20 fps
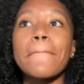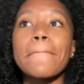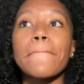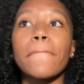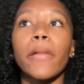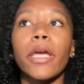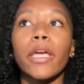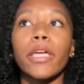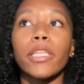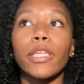
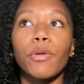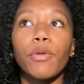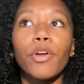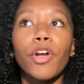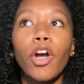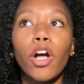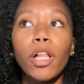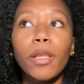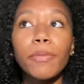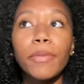and they were
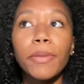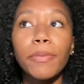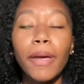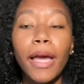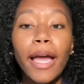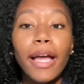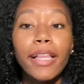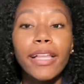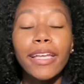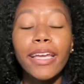calling me
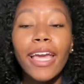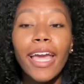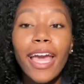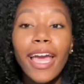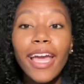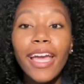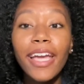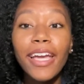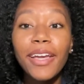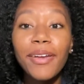back like,
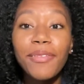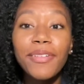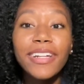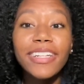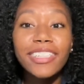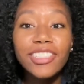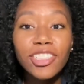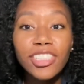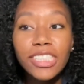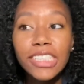hey, we're
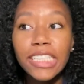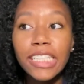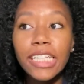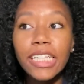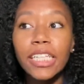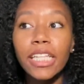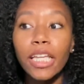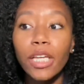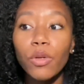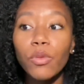
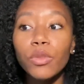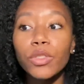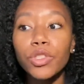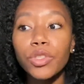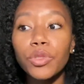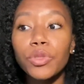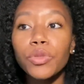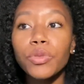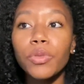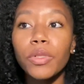interested, like, would
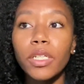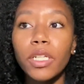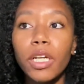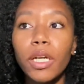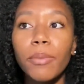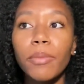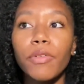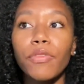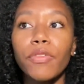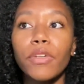you want to
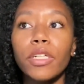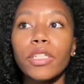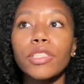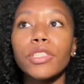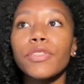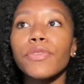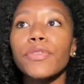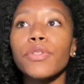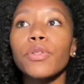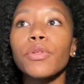come in for an
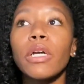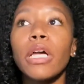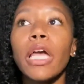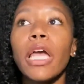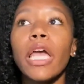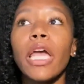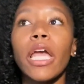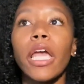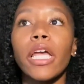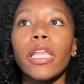interview?
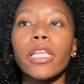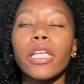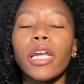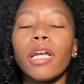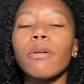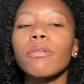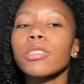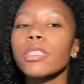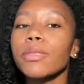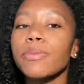And then
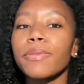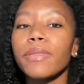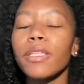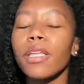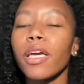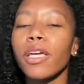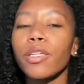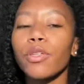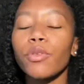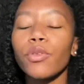I would just be
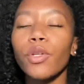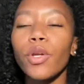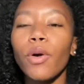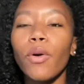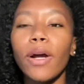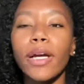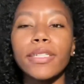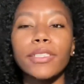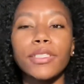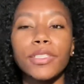like,
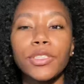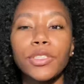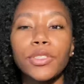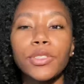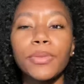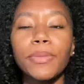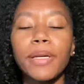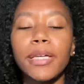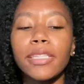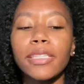I
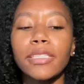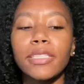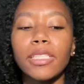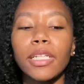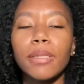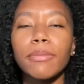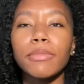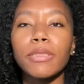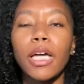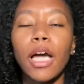do, but at the
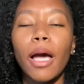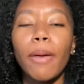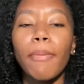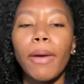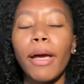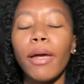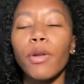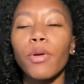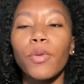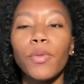same time,
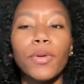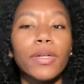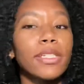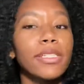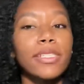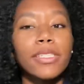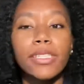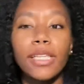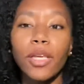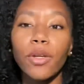I don't want
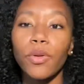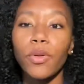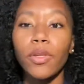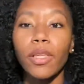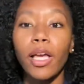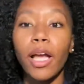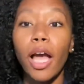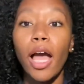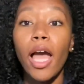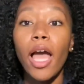to settle.
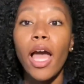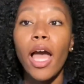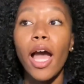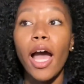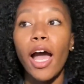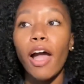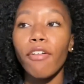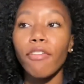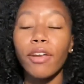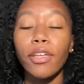Like,
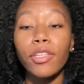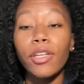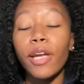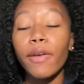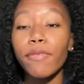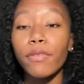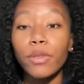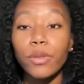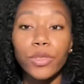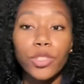I'd rather
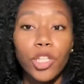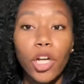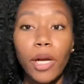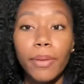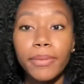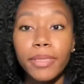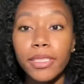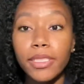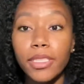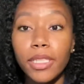have no
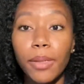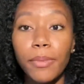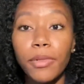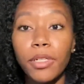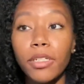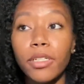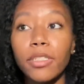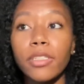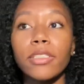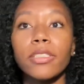job this
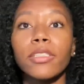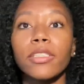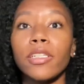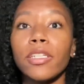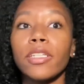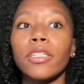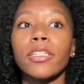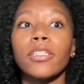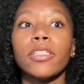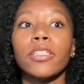summer
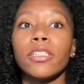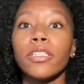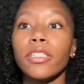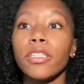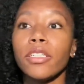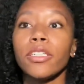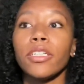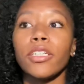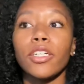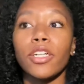than
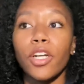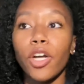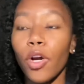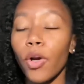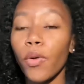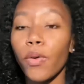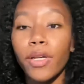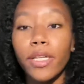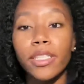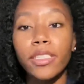
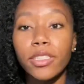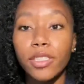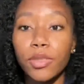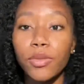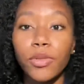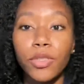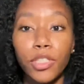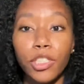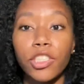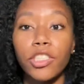go
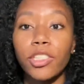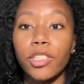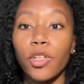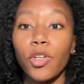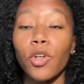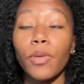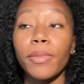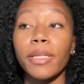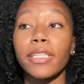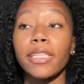into a nursing
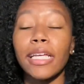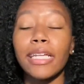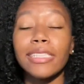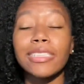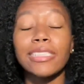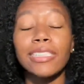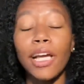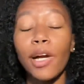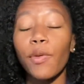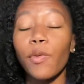home. Like,
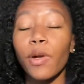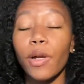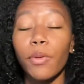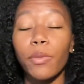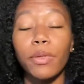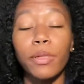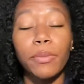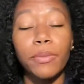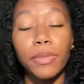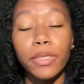that's not where I
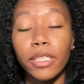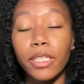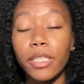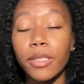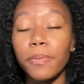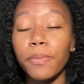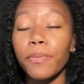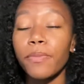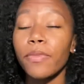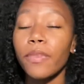want to
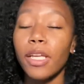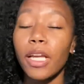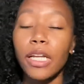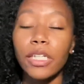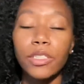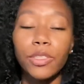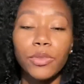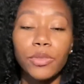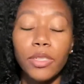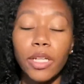be.
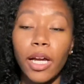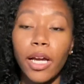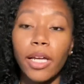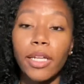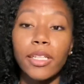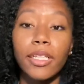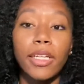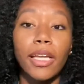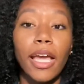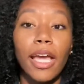I do not
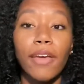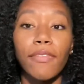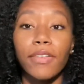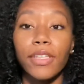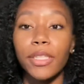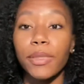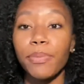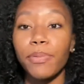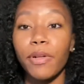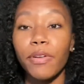have
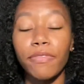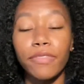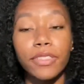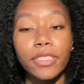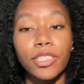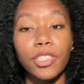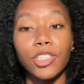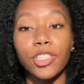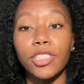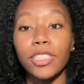any
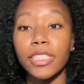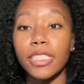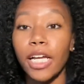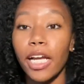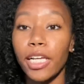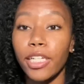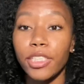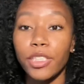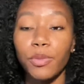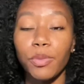preferences or
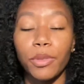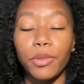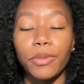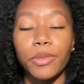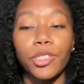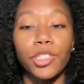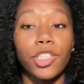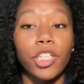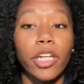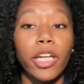desires to work
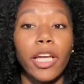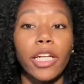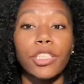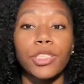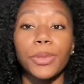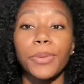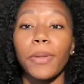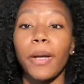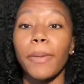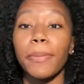with the
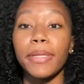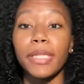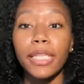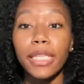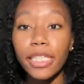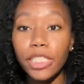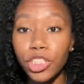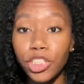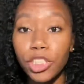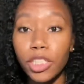geriatric
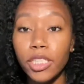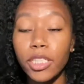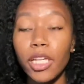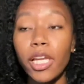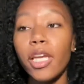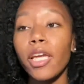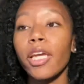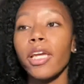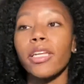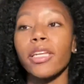population.
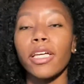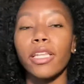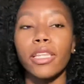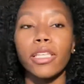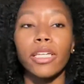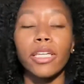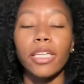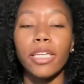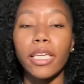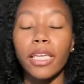
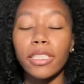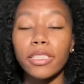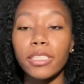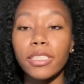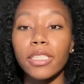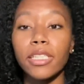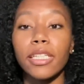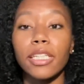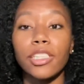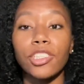Nothing against
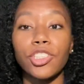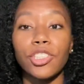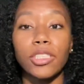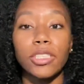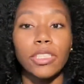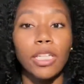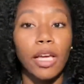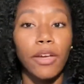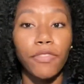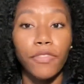it. That's
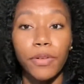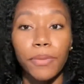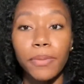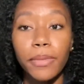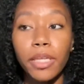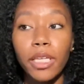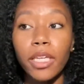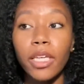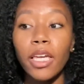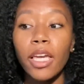just not for
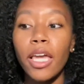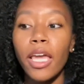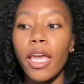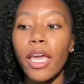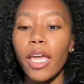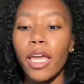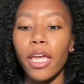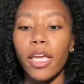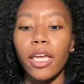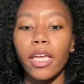me.
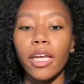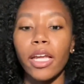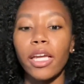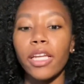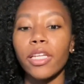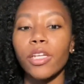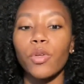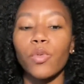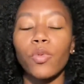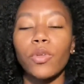And I
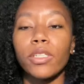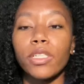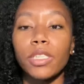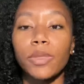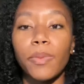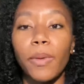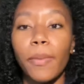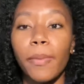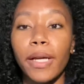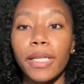didn't want to
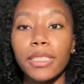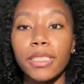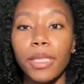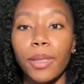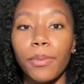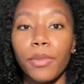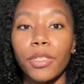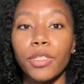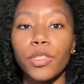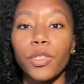spend my
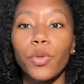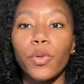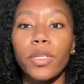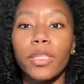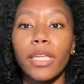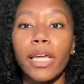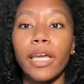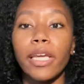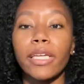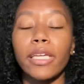summer
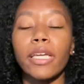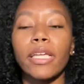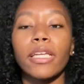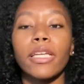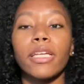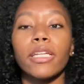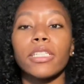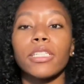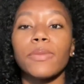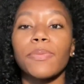doing that,
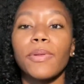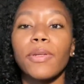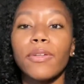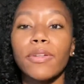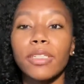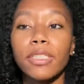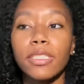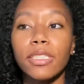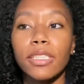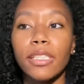getting
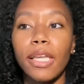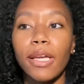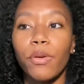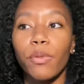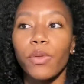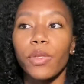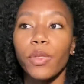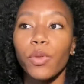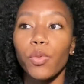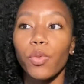experience in that,
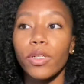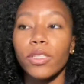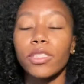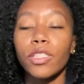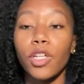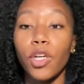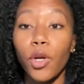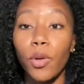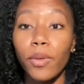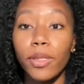when it
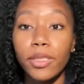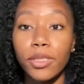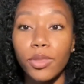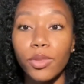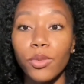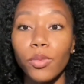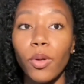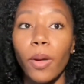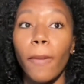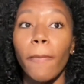wasn't going
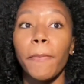to